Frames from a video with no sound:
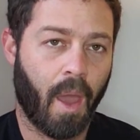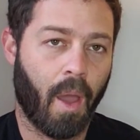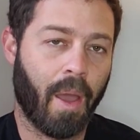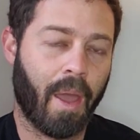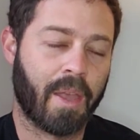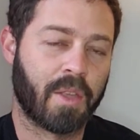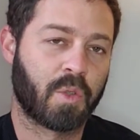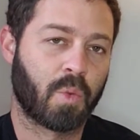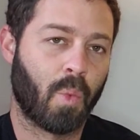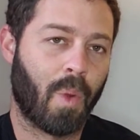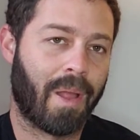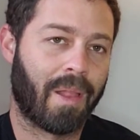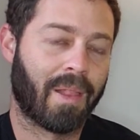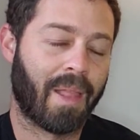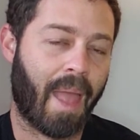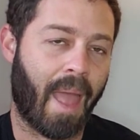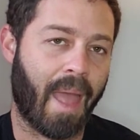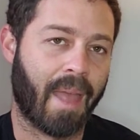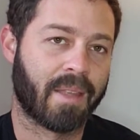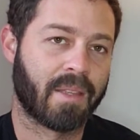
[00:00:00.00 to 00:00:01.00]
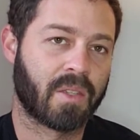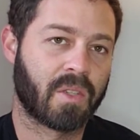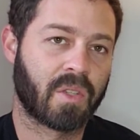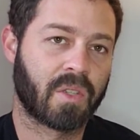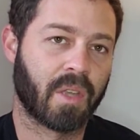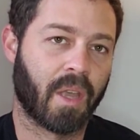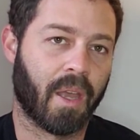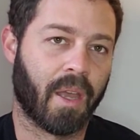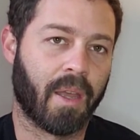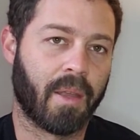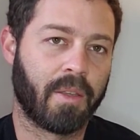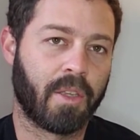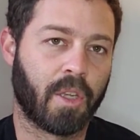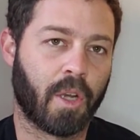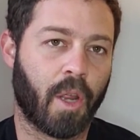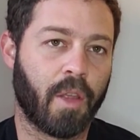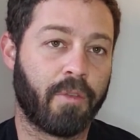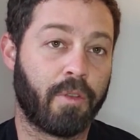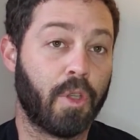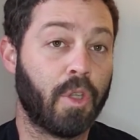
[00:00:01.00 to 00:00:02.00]
as well as,
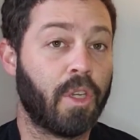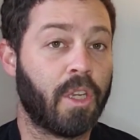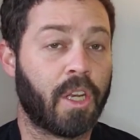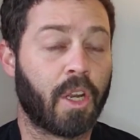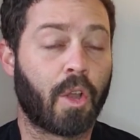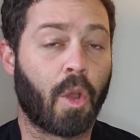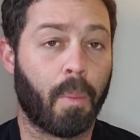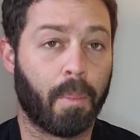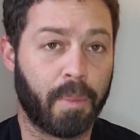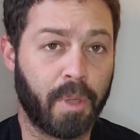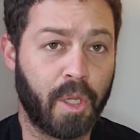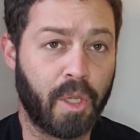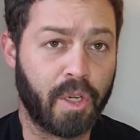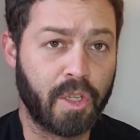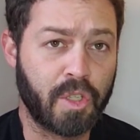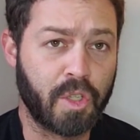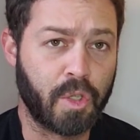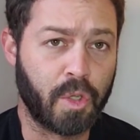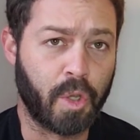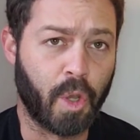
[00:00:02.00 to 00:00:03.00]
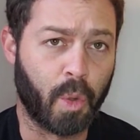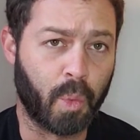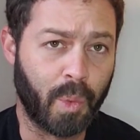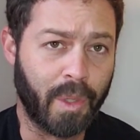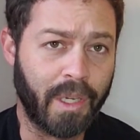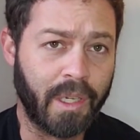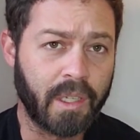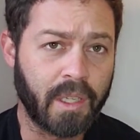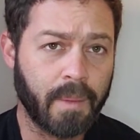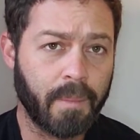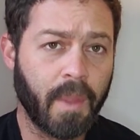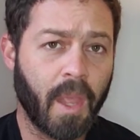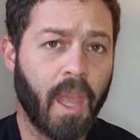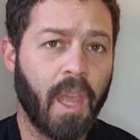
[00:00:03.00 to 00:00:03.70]
if you need a computer to do your work,